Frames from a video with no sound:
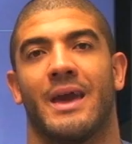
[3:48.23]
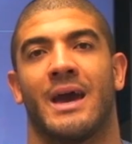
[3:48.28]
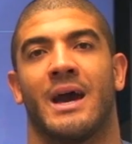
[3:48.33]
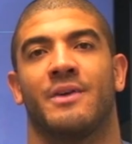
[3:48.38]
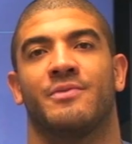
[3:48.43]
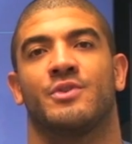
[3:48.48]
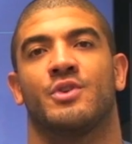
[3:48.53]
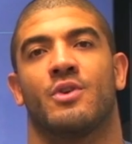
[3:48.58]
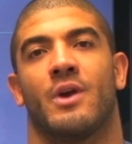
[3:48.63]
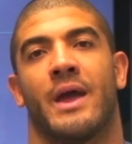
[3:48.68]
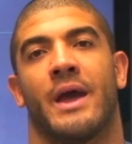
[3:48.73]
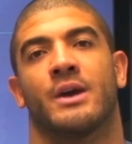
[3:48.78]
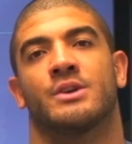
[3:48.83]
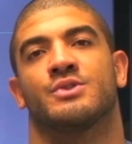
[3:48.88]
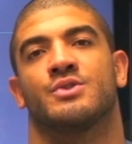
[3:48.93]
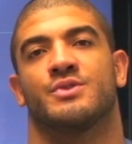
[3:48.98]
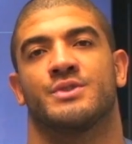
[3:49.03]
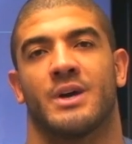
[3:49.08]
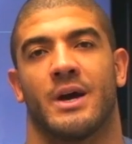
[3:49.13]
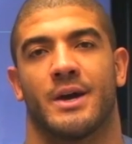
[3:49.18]
after
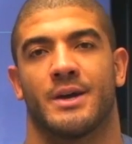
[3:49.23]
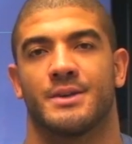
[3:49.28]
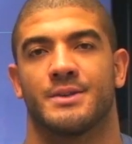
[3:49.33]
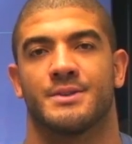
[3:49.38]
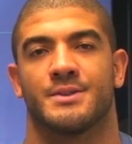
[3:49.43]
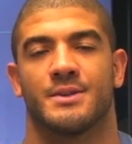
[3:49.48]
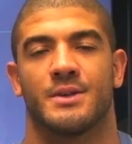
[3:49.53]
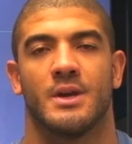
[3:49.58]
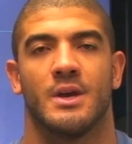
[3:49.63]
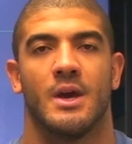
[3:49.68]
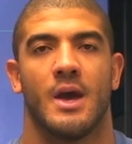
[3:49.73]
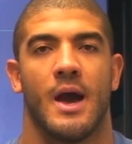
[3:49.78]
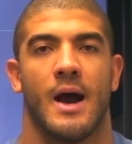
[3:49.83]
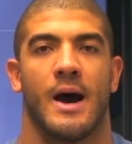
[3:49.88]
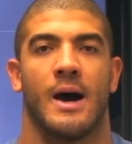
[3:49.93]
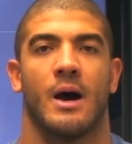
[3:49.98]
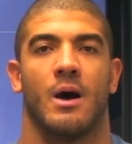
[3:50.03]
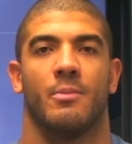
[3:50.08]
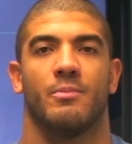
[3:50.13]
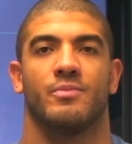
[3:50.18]
exercise.
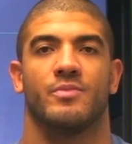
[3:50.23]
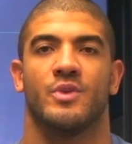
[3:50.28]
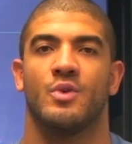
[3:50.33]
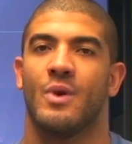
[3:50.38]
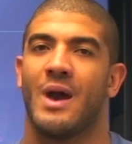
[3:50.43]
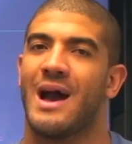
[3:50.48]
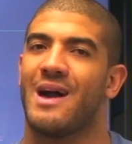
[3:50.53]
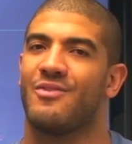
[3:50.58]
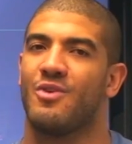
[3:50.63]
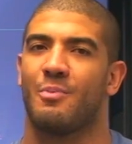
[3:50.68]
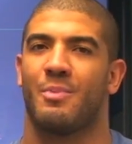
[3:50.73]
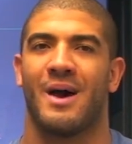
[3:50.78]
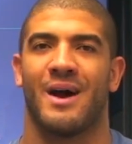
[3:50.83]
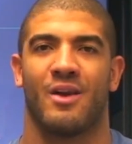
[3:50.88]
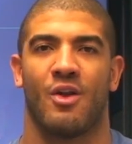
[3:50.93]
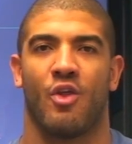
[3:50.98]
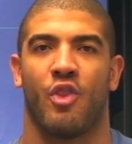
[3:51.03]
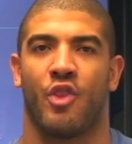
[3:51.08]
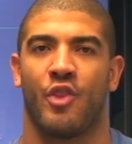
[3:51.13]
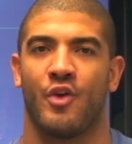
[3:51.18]
You have
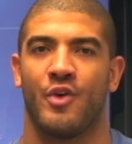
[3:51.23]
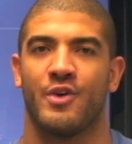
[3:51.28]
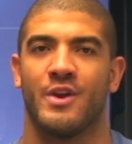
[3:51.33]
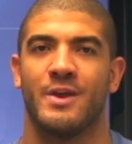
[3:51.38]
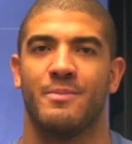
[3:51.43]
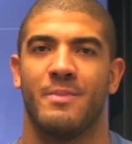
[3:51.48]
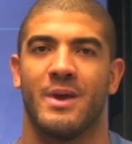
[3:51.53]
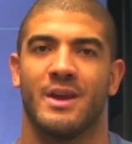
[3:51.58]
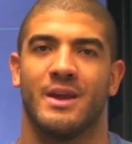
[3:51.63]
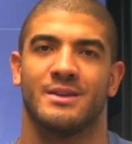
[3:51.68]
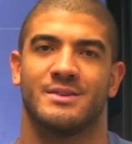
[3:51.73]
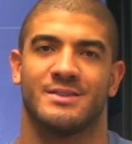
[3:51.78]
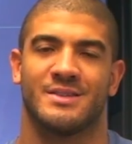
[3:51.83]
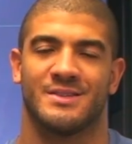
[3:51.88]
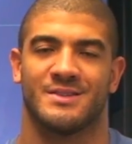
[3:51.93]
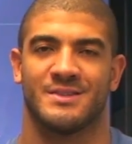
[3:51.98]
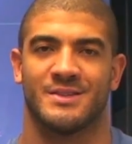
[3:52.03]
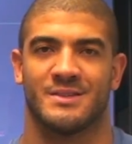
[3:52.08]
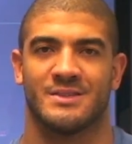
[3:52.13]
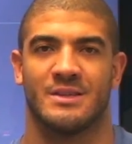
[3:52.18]
about a 30-minute to
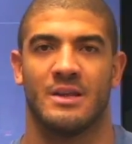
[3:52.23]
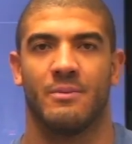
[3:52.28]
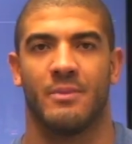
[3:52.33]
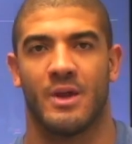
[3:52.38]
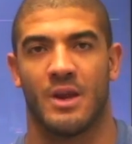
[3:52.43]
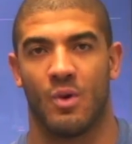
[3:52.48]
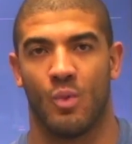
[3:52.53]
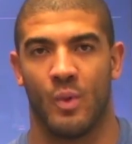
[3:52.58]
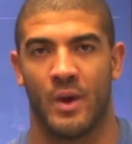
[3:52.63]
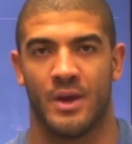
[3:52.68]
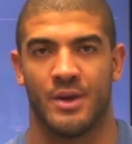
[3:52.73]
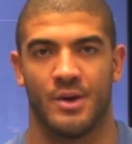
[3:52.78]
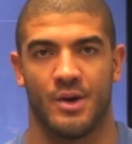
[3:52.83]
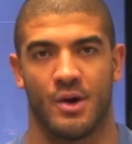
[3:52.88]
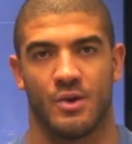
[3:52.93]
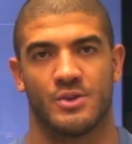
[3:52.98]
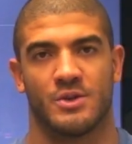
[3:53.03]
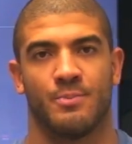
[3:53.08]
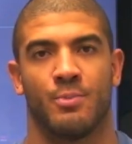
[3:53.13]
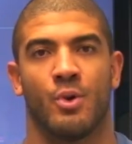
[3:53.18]
60-minute
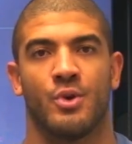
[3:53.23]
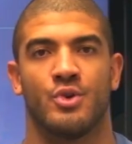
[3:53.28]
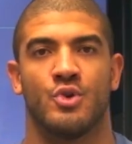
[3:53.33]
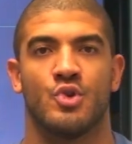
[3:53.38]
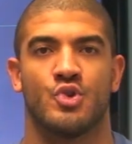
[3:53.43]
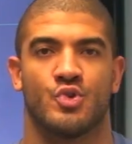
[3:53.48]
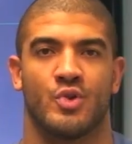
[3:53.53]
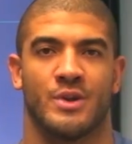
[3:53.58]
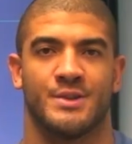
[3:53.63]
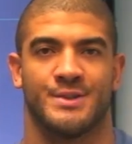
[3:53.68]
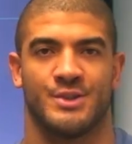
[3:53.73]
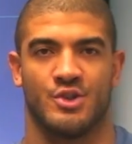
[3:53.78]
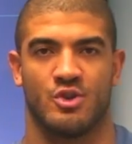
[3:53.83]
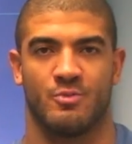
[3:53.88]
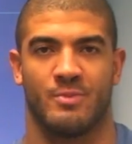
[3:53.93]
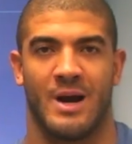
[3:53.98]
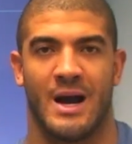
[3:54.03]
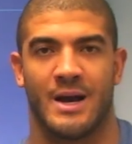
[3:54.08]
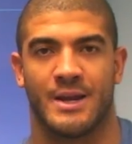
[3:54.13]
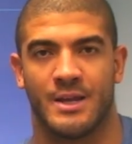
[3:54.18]
window to put nutrients in your
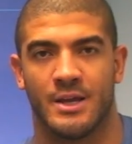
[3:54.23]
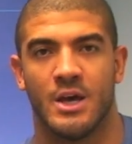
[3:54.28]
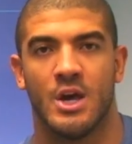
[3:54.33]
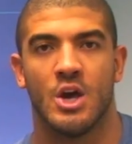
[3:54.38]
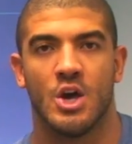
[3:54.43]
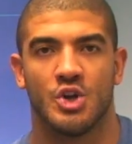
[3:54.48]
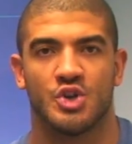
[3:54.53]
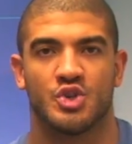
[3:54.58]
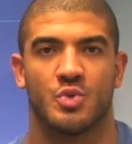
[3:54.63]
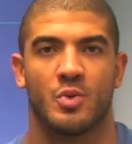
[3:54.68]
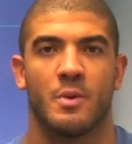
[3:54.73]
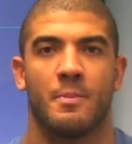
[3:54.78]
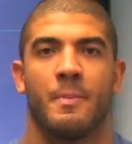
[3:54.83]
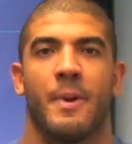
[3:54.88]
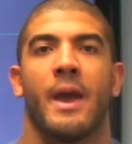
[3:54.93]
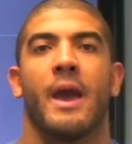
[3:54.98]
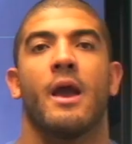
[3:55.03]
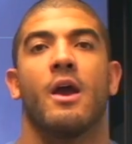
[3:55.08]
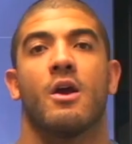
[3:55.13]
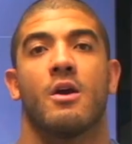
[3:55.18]
body to
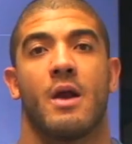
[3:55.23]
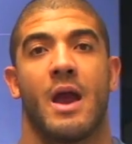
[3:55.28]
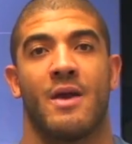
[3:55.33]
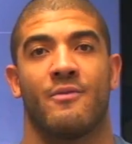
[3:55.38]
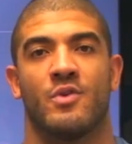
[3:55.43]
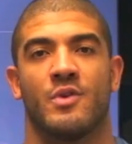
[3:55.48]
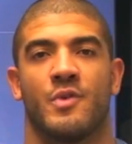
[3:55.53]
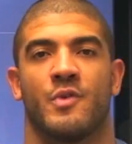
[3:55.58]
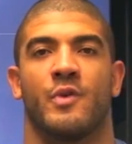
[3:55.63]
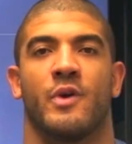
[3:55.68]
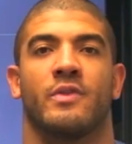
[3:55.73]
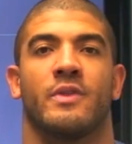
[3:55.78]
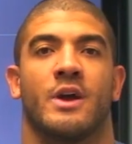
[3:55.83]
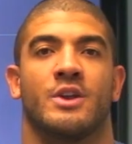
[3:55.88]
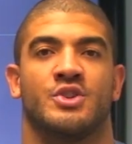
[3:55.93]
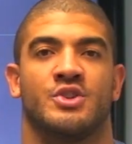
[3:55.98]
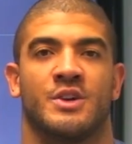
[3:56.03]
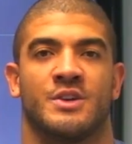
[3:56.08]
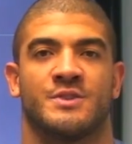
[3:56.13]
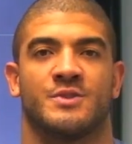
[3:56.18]
repair everything that
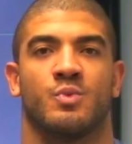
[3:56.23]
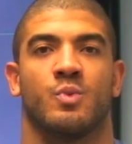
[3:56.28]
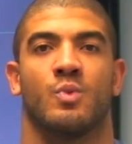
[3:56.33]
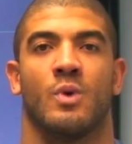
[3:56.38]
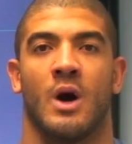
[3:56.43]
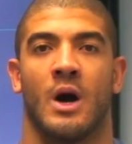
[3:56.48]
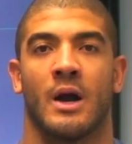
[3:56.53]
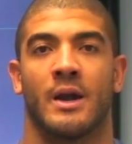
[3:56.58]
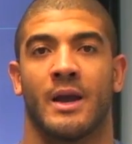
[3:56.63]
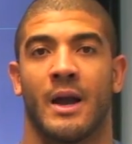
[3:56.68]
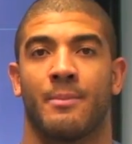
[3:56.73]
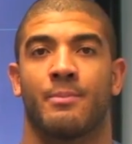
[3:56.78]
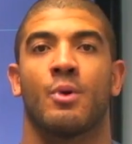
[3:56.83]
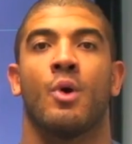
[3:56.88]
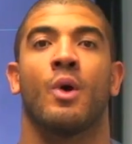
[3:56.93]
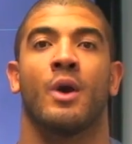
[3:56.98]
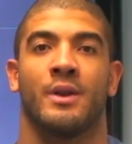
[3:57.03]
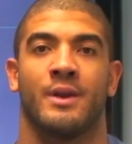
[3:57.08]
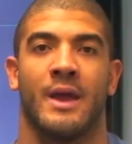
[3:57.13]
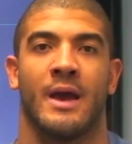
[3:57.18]
just got
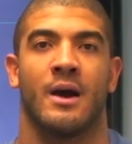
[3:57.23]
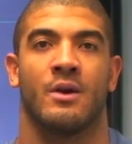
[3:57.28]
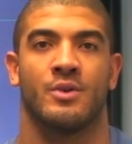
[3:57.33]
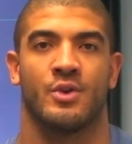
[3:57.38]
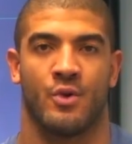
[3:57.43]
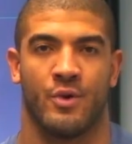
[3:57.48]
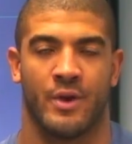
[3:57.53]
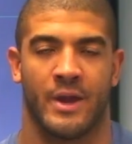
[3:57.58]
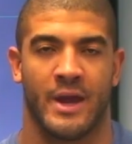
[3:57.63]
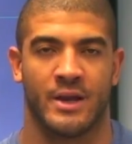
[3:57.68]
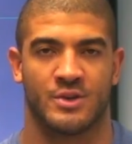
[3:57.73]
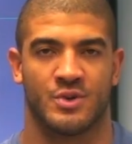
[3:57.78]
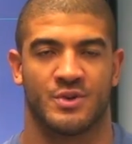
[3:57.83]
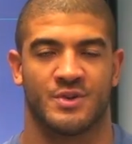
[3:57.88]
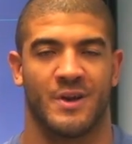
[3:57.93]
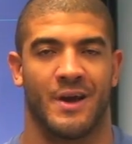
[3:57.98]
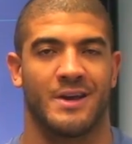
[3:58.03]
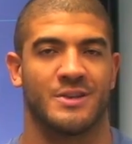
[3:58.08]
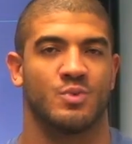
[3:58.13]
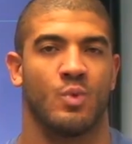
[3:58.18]
broken down during
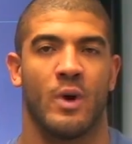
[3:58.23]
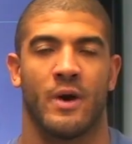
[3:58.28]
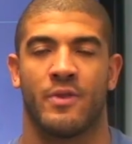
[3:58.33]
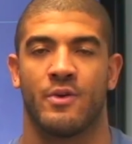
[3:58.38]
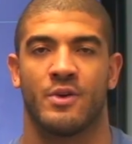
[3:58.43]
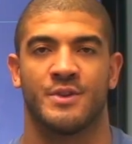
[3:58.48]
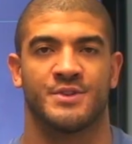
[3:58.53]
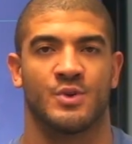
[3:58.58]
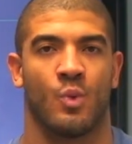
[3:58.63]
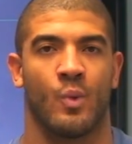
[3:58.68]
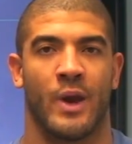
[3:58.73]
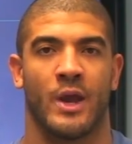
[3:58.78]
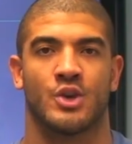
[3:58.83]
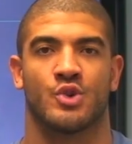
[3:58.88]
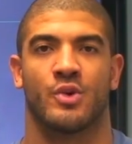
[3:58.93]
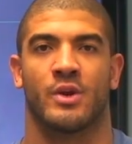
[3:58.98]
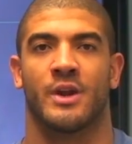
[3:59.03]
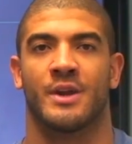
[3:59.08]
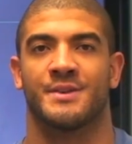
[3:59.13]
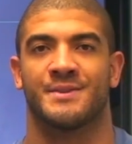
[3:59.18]
exercise. Whether it's a weight
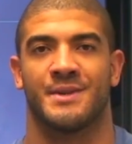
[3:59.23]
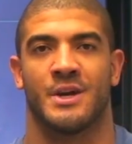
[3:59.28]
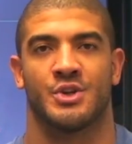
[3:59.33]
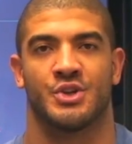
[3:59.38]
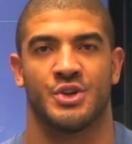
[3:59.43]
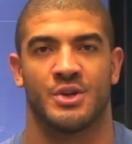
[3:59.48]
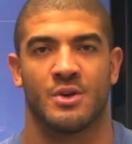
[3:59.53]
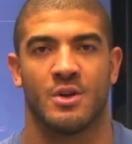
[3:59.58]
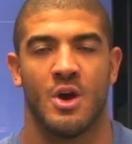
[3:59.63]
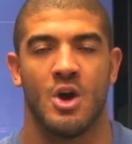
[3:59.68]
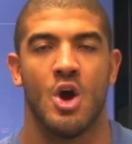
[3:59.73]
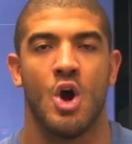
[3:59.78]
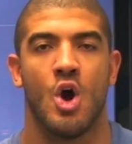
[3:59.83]
training session